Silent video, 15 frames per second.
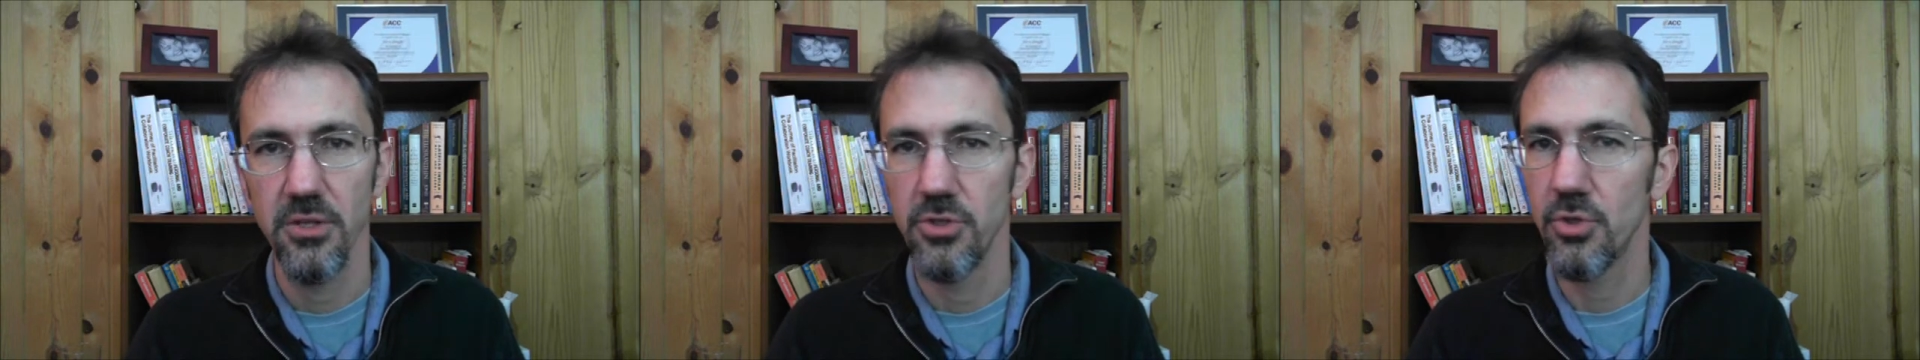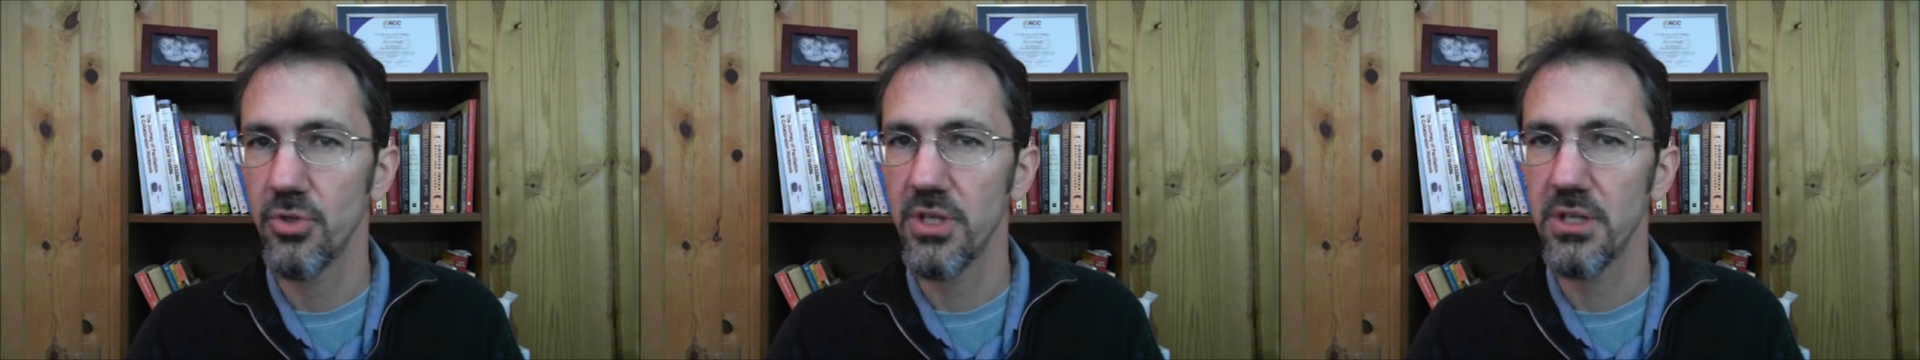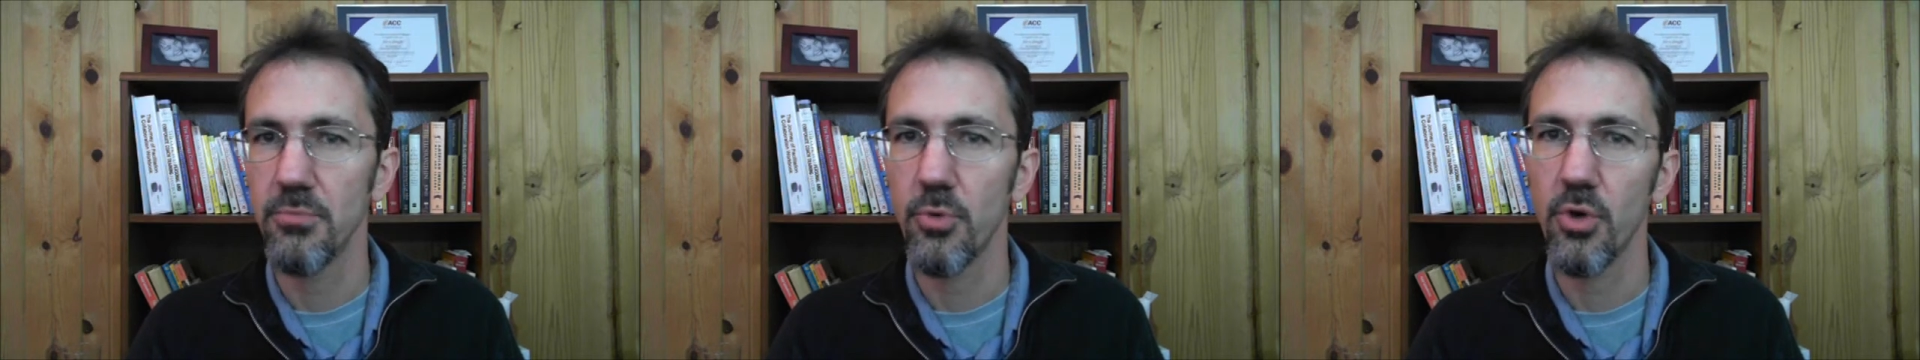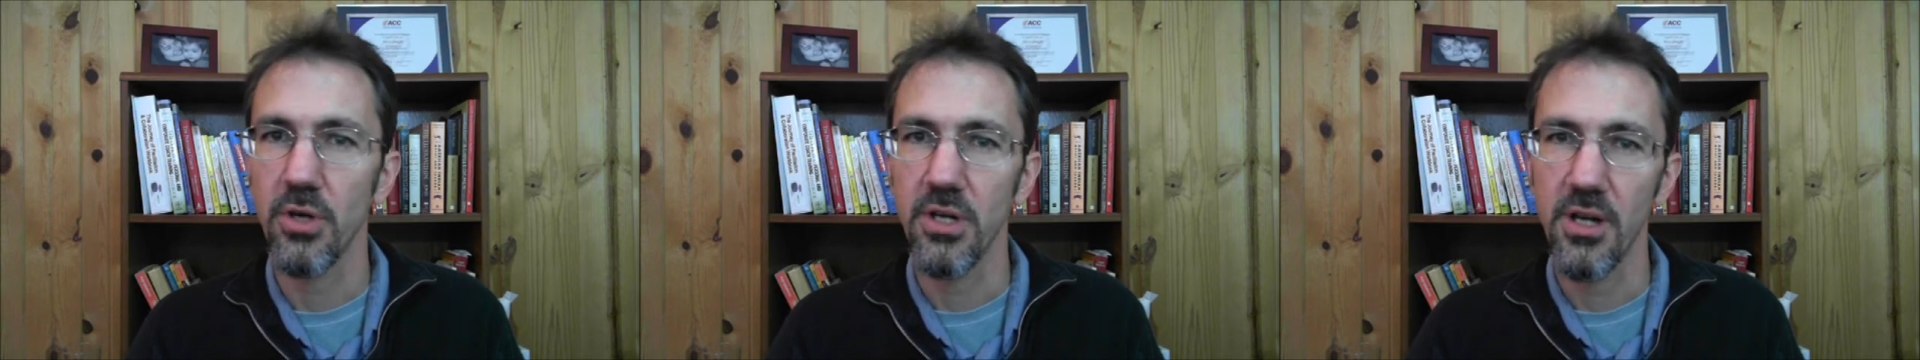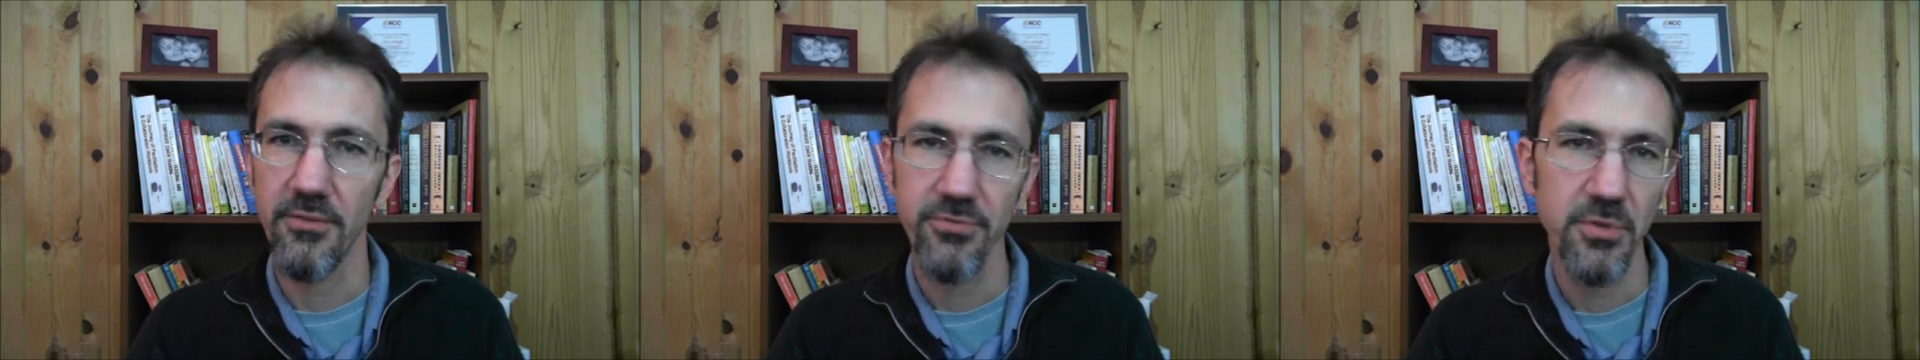you'll get more
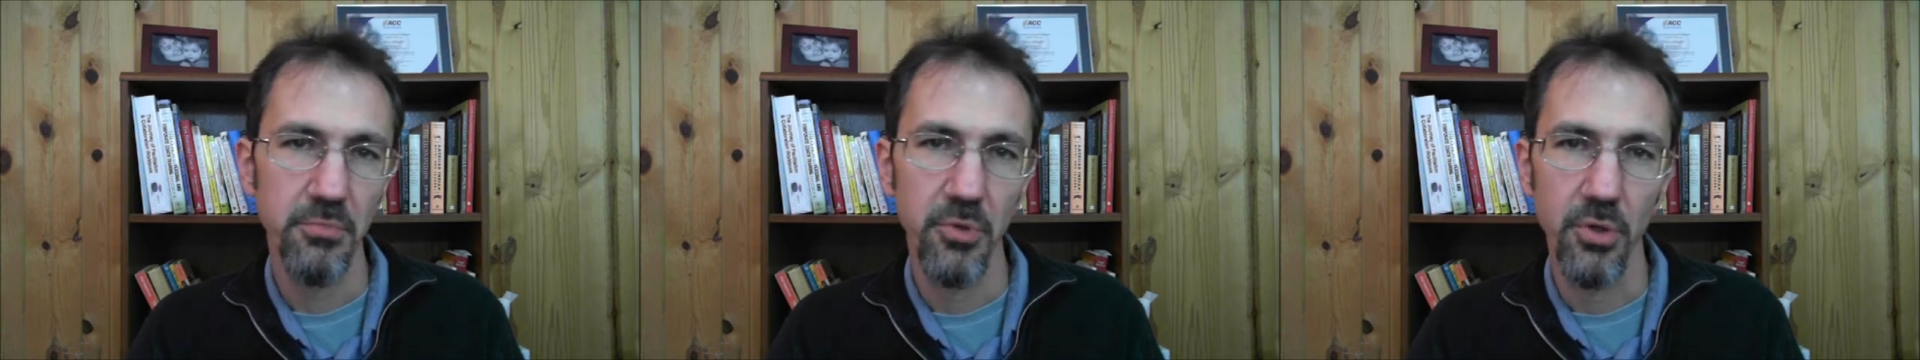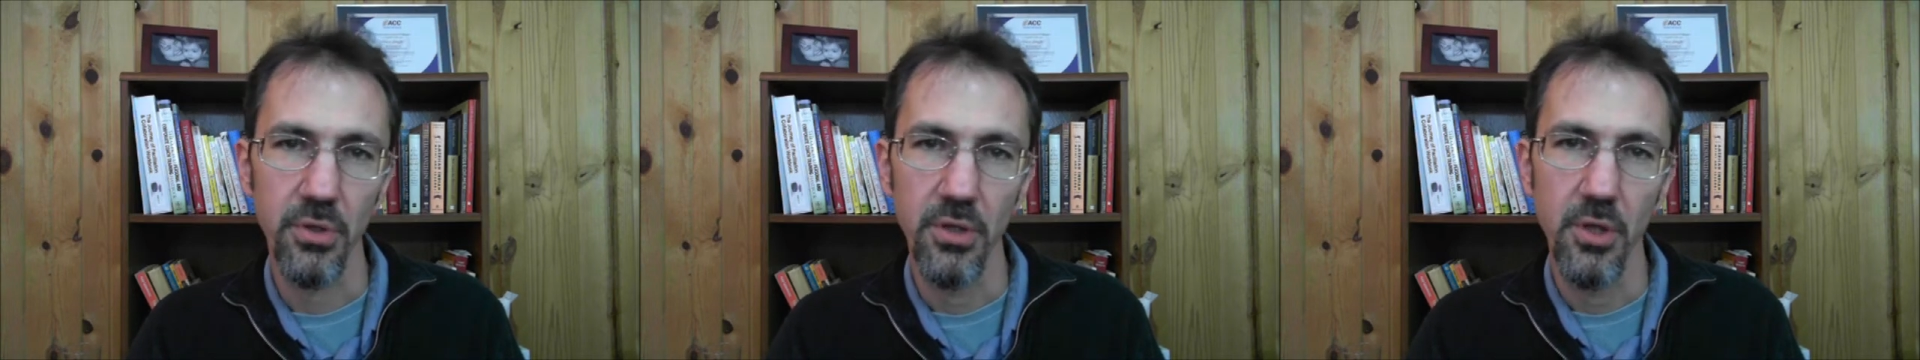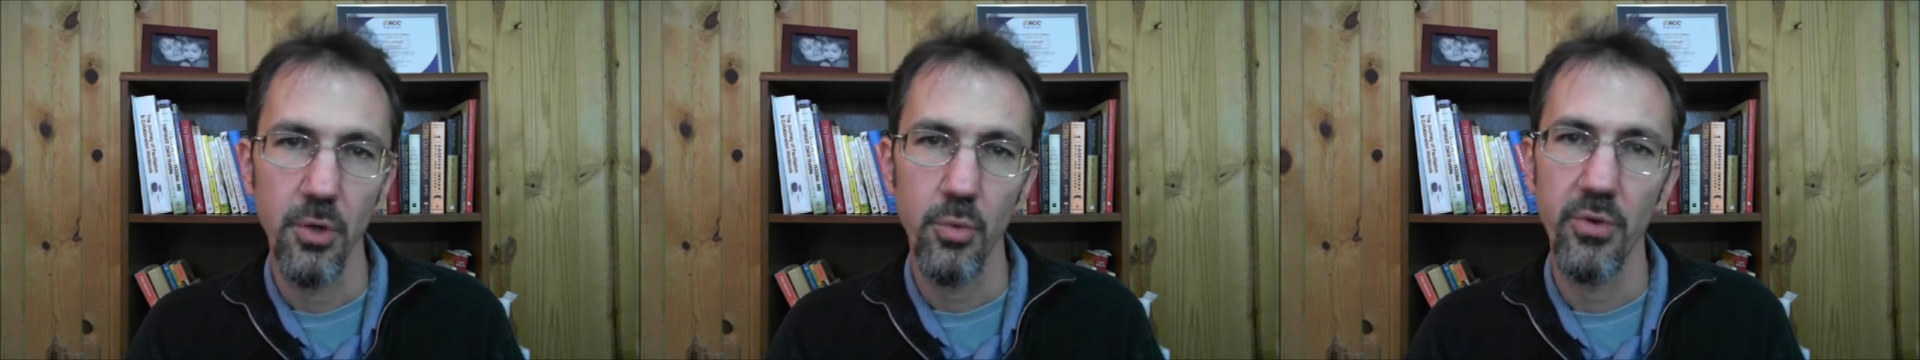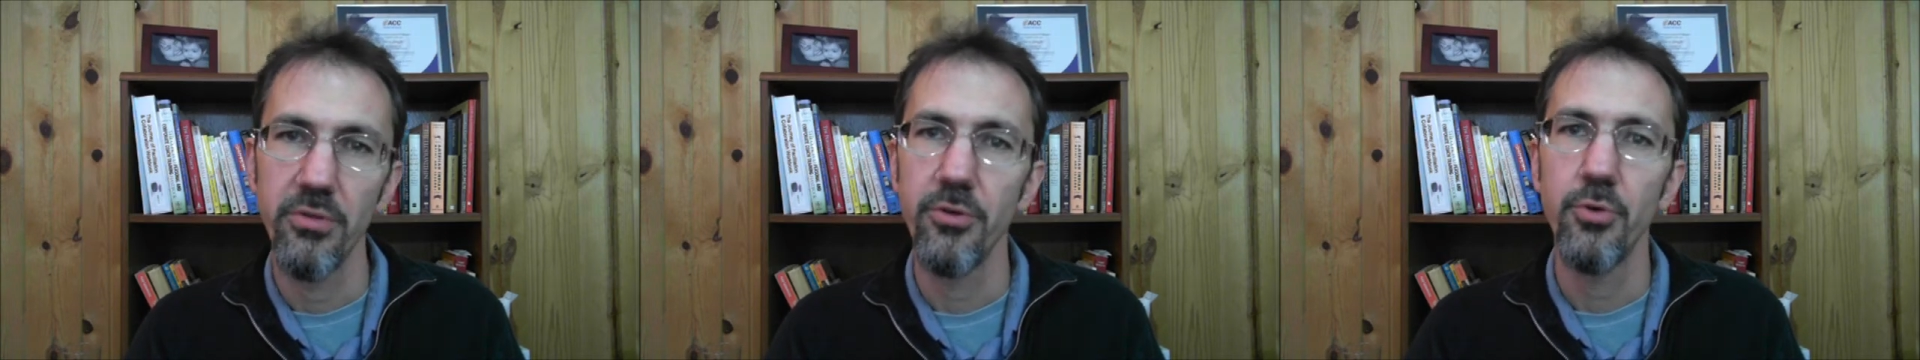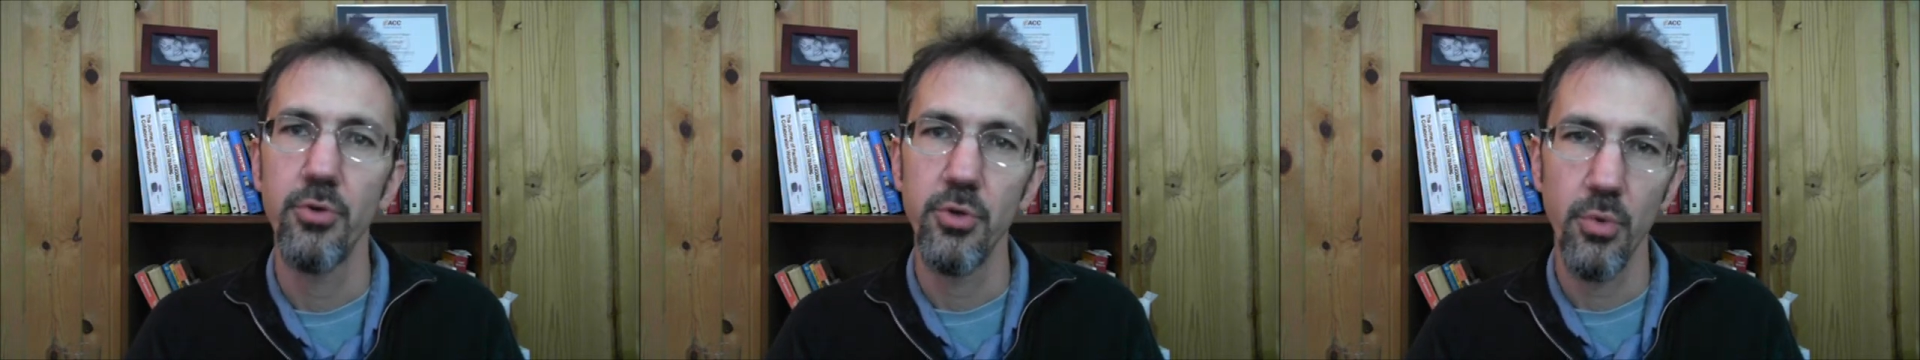comfortable with
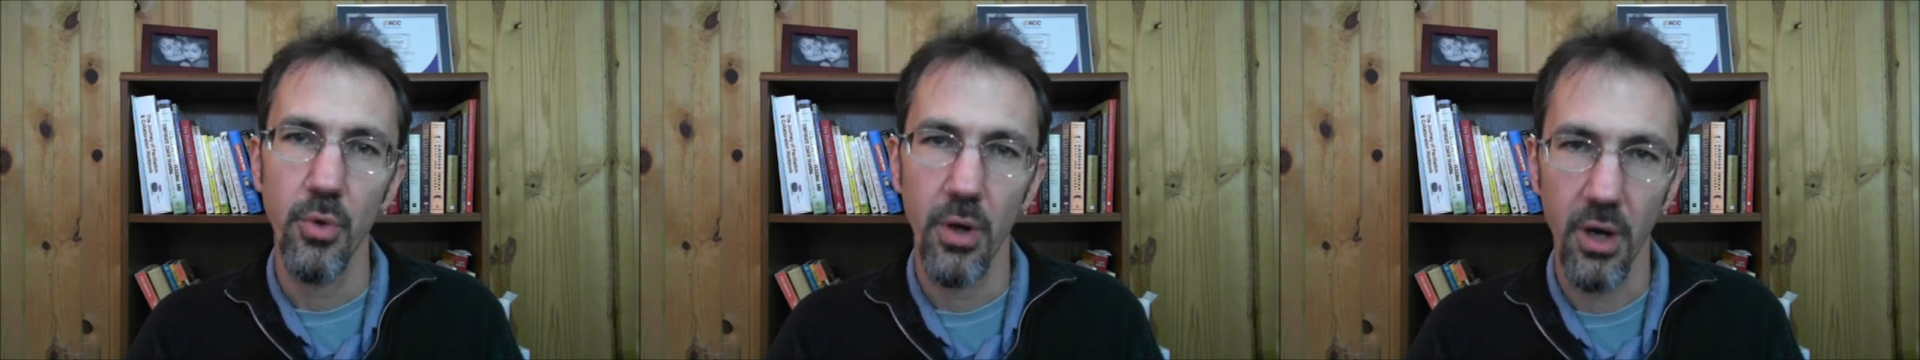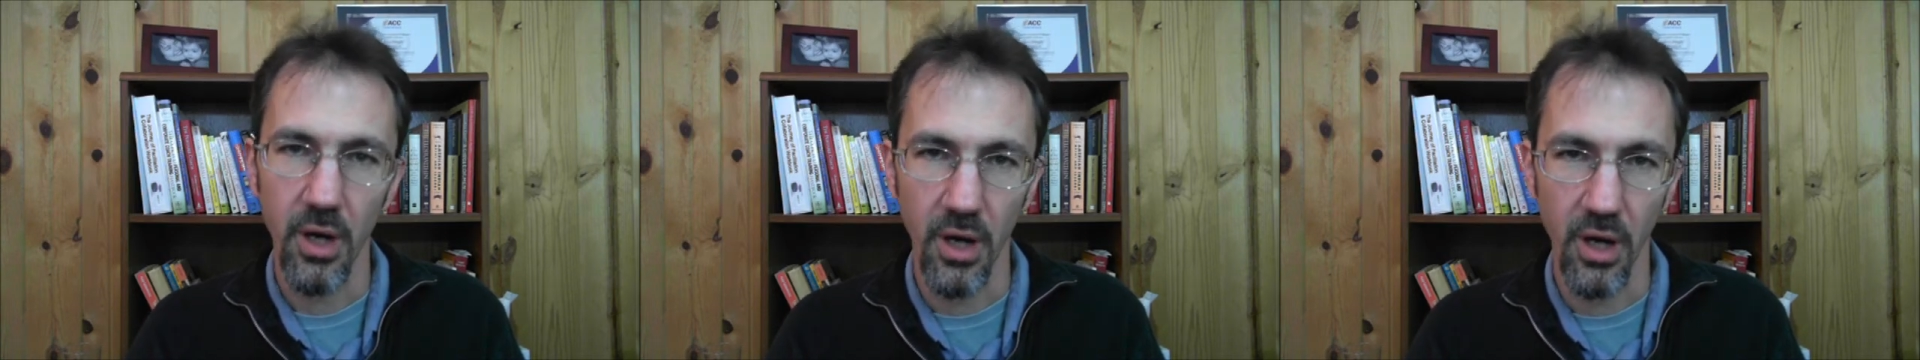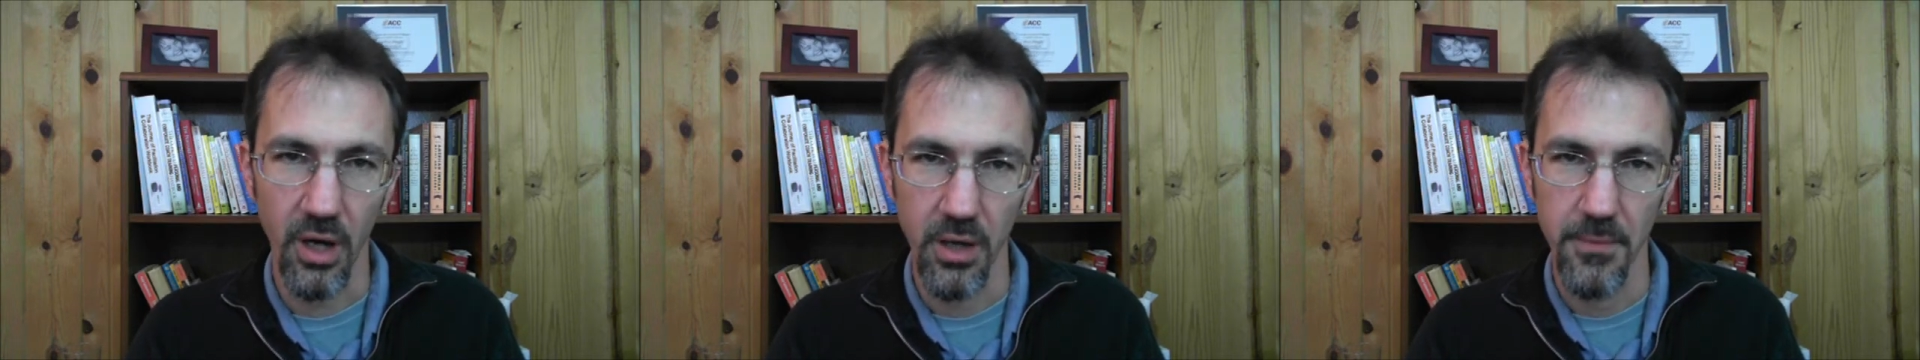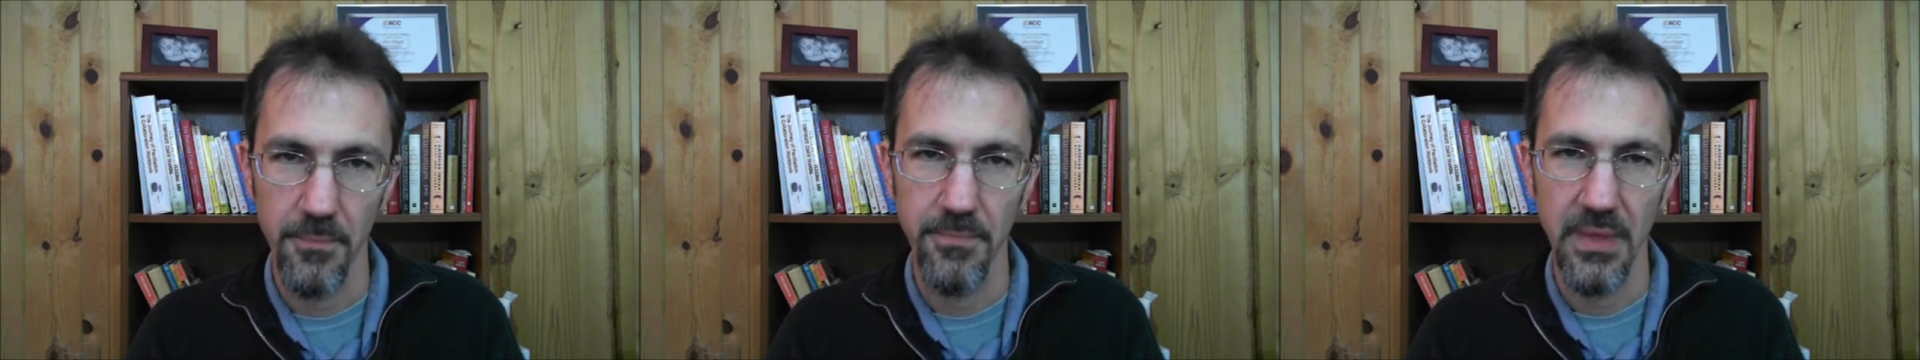who you are